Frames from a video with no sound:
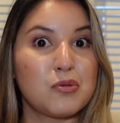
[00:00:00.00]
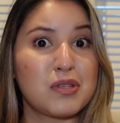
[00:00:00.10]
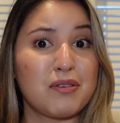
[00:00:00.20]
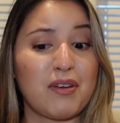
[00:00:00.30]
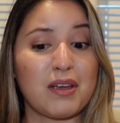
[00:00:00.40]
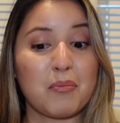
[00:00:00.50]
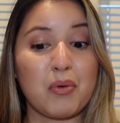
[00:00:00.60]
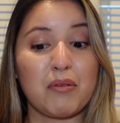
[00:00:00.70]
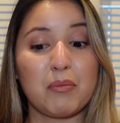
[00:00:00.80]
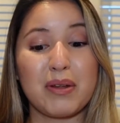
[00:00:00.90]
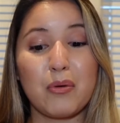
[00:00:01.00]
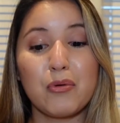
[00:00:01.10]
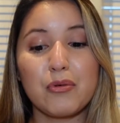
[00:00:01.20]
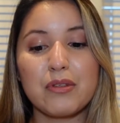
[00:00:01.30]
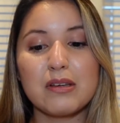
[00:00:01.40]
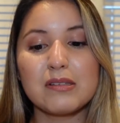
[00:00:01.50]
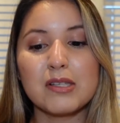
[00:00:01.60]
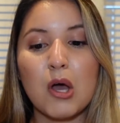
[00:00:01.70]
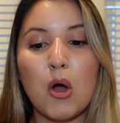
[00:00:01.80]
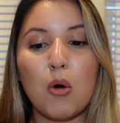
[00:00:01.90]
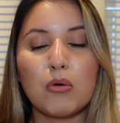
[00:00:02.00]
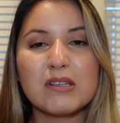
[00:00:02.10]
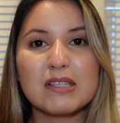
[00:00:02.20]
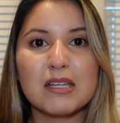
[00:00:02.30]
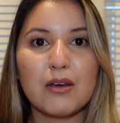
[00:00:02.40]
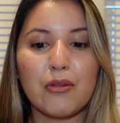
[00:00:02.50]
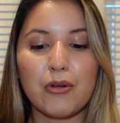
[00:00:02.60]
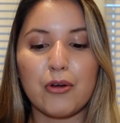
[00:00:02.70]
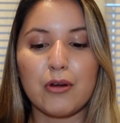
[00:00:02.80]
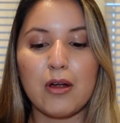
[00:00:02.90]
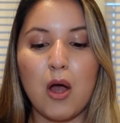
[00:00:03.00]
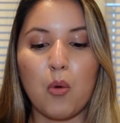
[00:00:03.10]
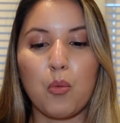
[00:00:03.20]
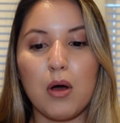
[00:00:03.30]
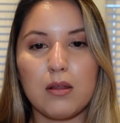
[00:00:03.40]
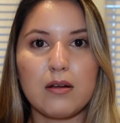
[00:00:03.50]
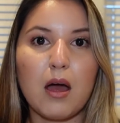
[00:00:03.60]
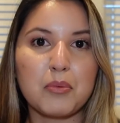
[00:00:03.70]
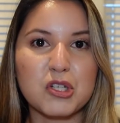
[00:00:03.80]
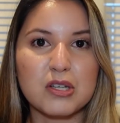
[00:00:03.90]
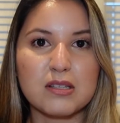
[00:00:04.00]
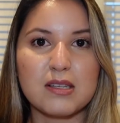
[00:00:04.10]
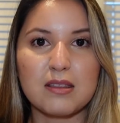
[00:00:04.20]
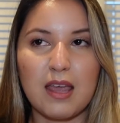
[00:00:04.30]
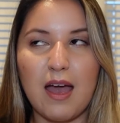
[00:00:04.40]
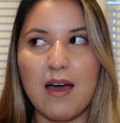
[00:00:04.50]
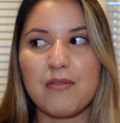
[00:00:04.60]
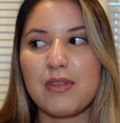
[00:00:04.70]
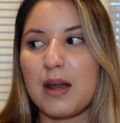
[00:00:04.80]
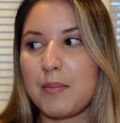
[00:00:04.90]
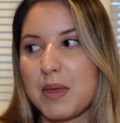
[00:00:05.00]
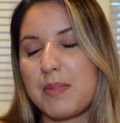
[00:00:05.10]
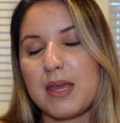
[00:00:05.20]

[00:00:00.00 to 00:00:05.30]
to see if I can probably order this or see other wallet options that they have that I may be